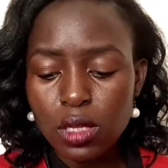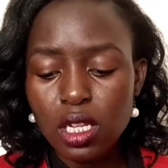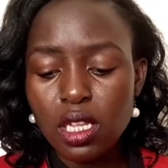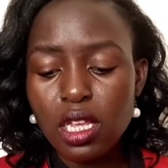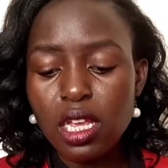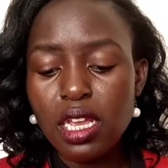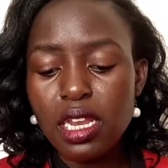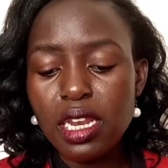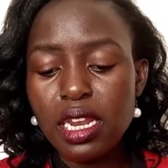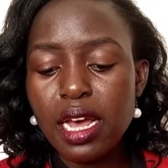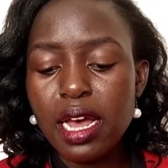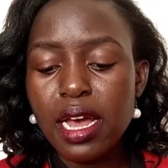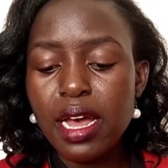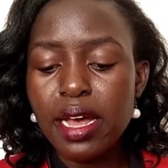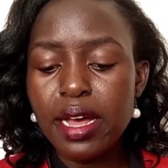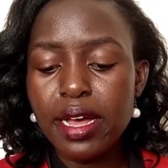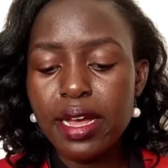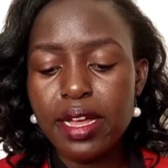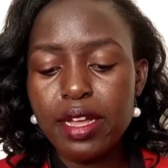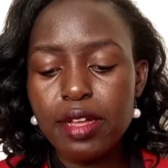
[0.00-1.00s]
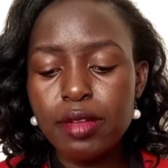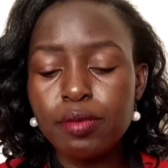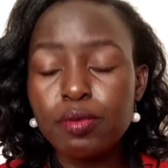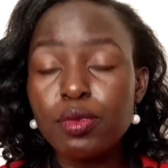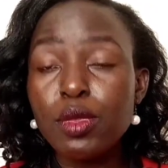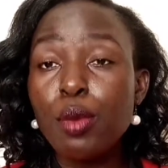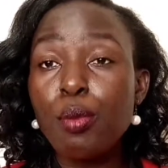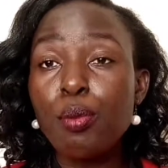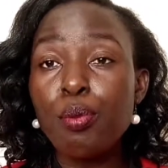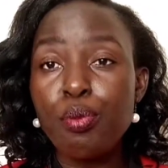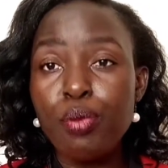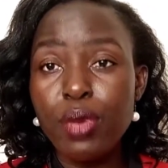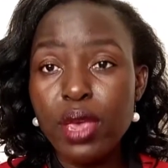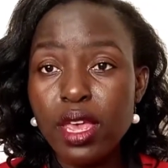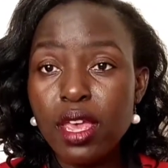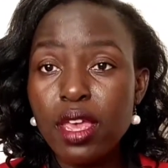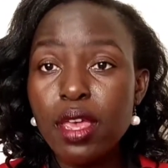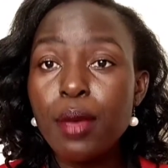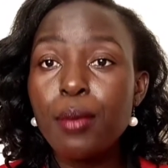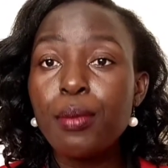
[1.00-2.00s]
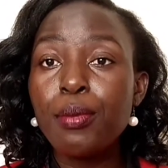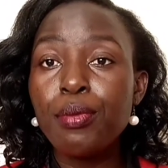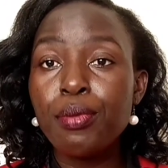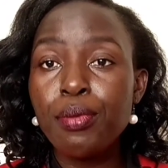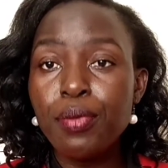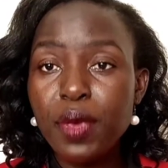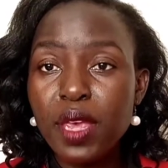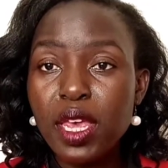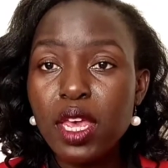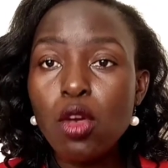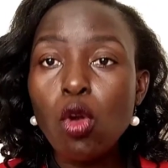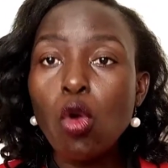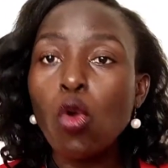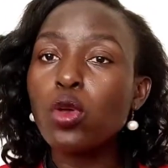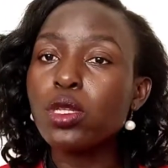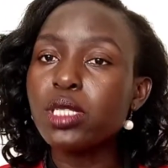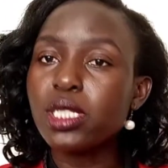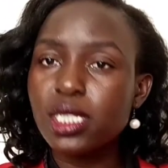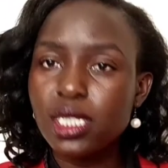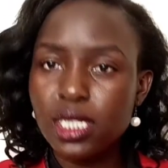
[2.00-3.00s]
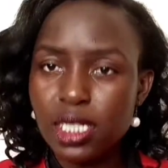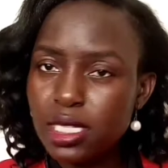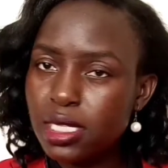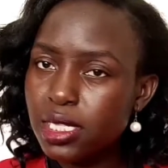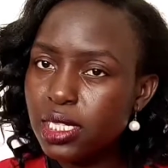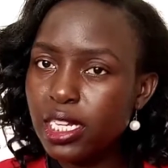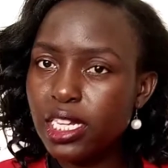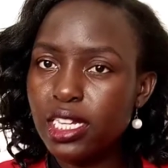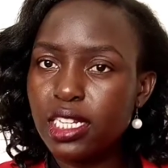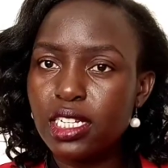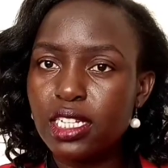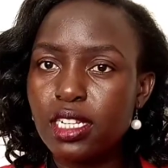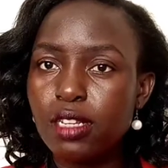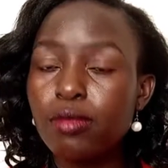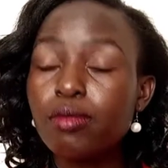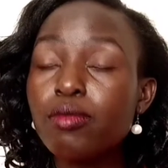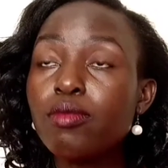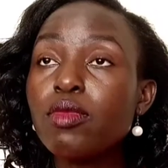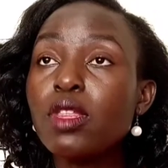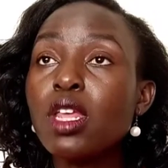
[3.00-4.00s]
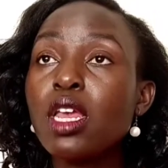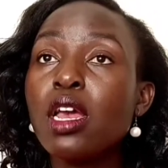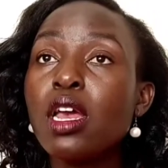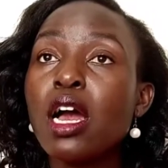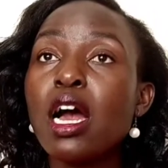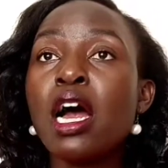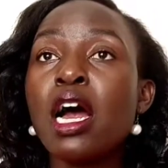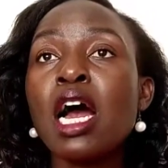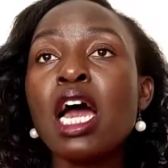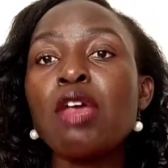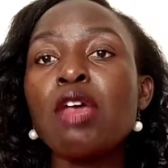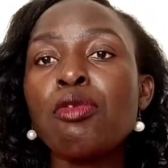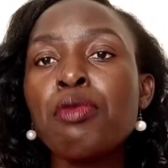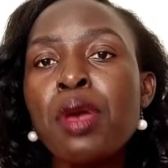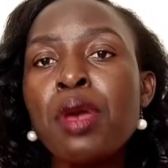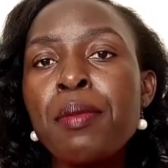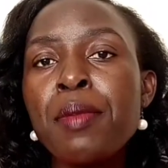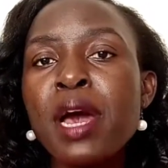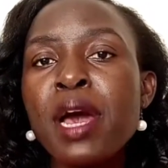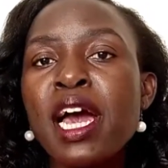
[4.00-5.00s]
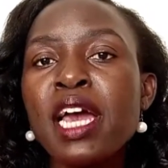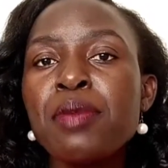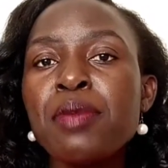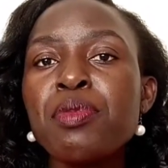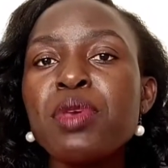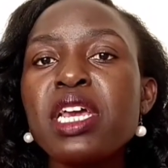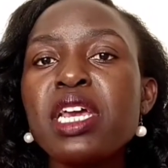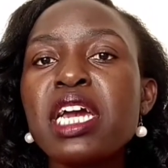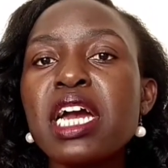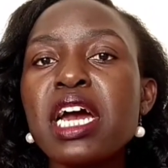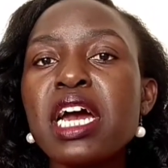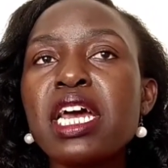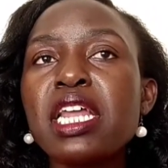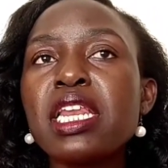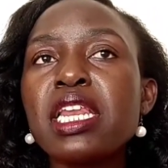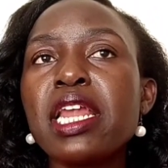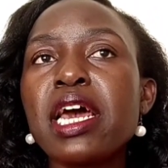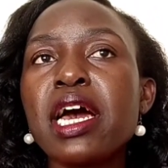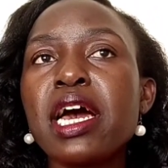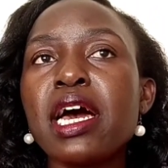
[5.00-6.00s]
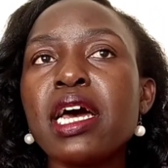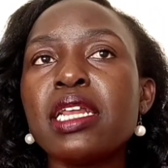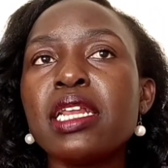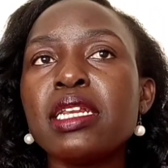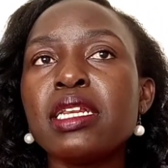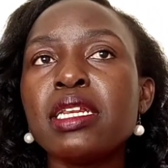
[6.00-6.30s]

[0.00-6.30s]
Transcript: And be consistent. I remember I began I